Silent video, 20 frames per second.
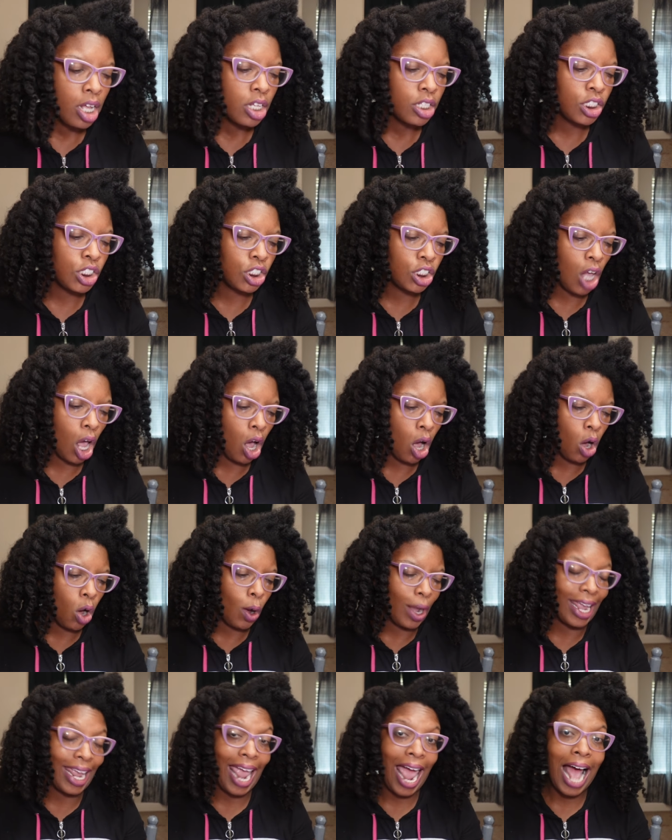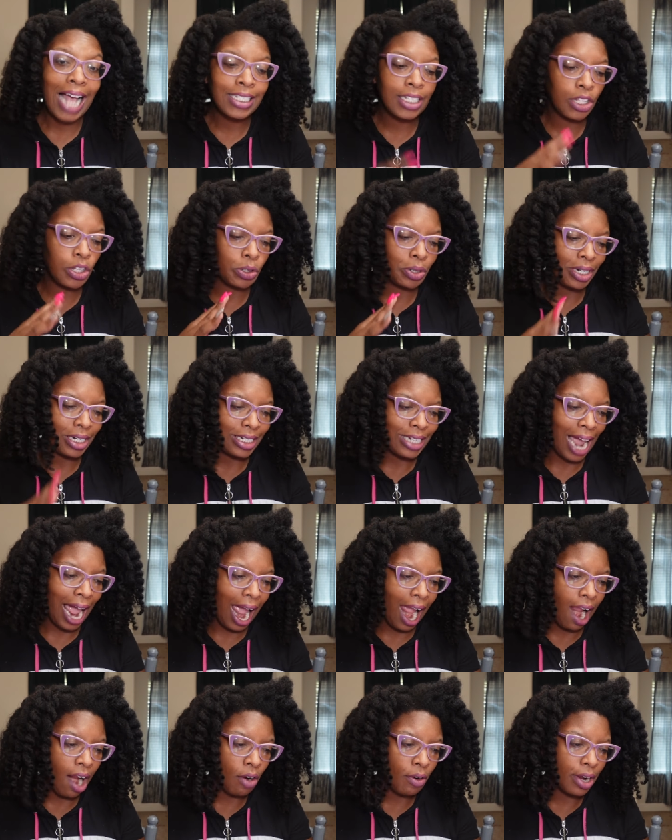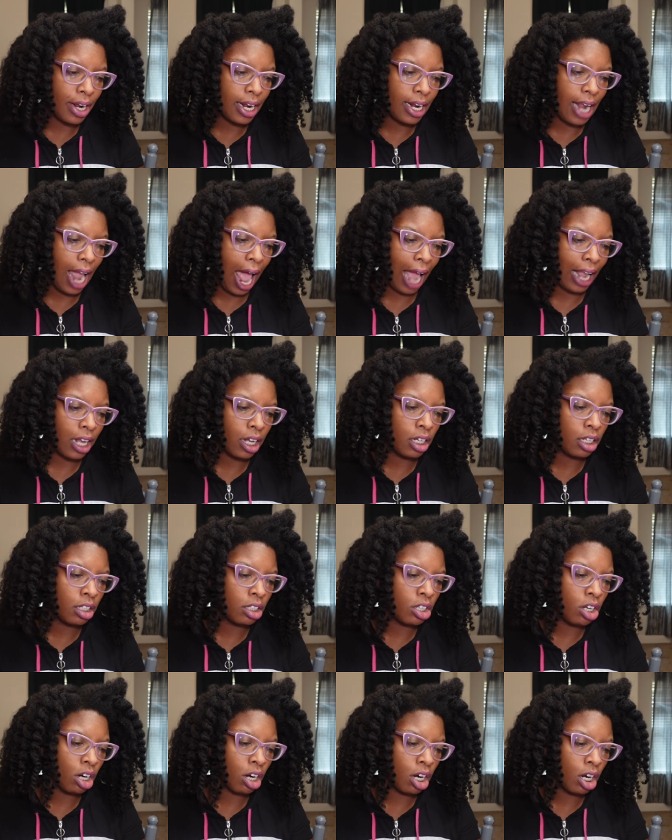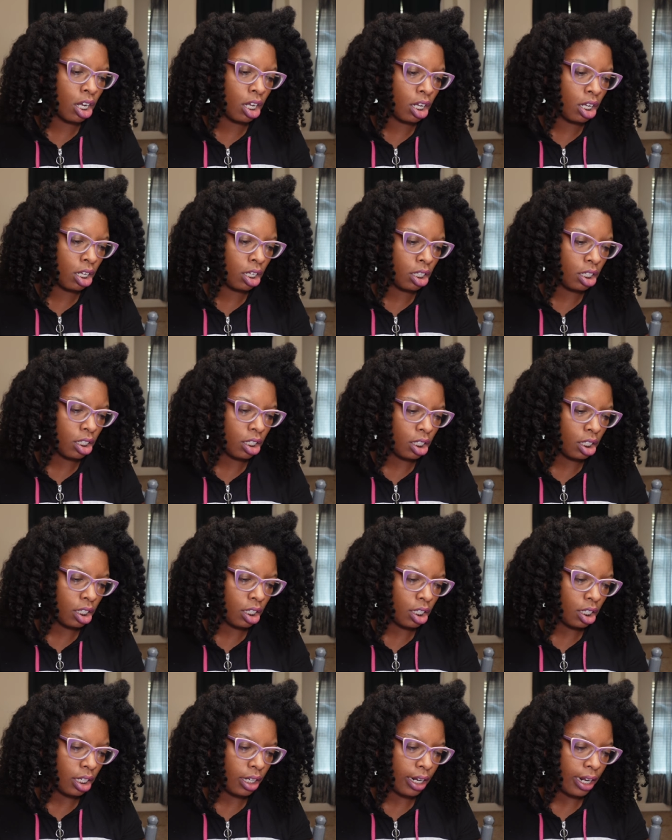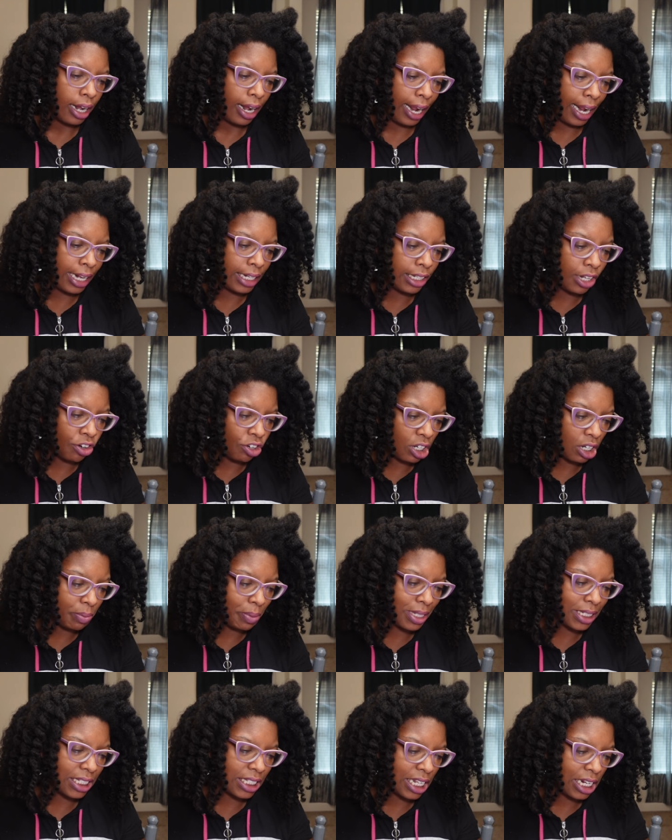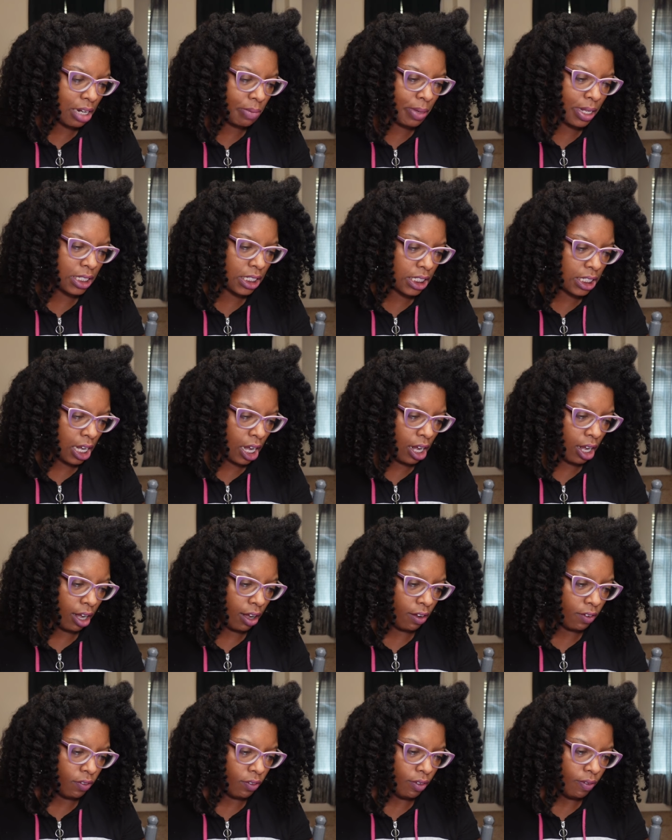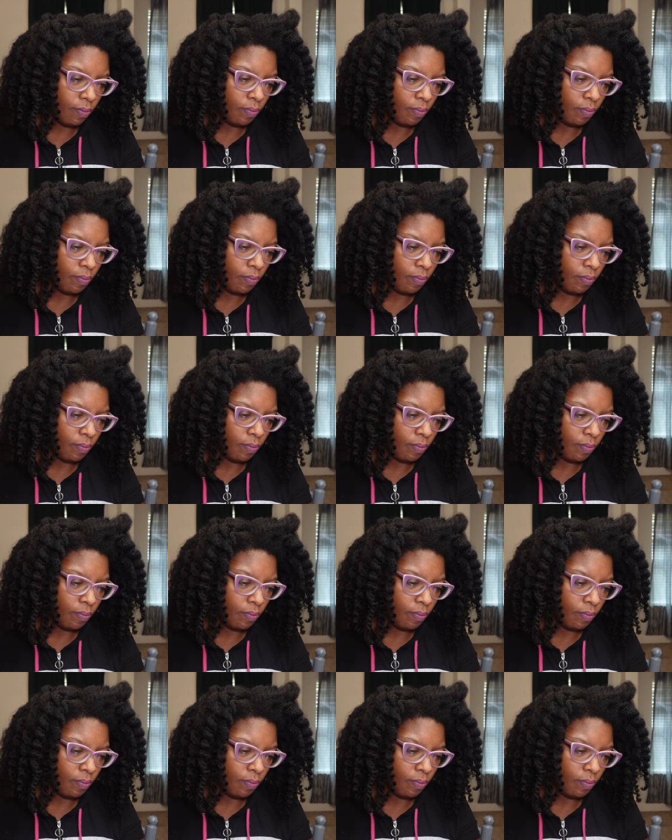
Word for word: So he has a little diary. I, girl, he literally be sending me stuff.